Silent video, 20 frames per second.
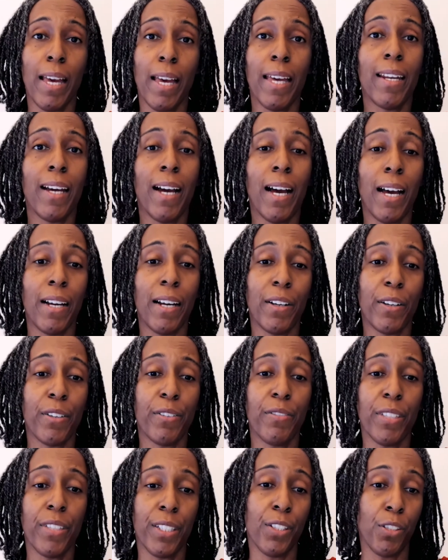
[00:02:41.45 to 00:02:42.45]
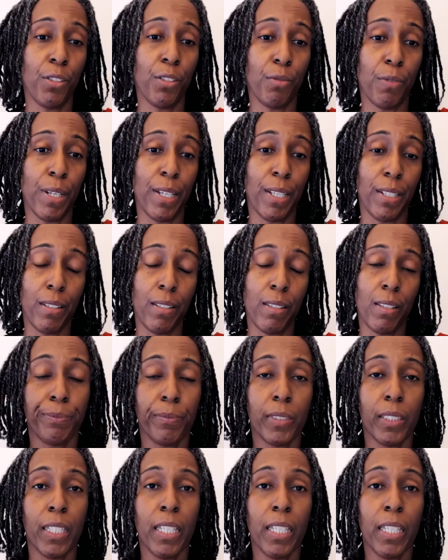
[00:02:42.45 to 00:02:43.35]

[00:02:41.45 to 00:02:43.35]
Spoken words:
had higher eviction rates,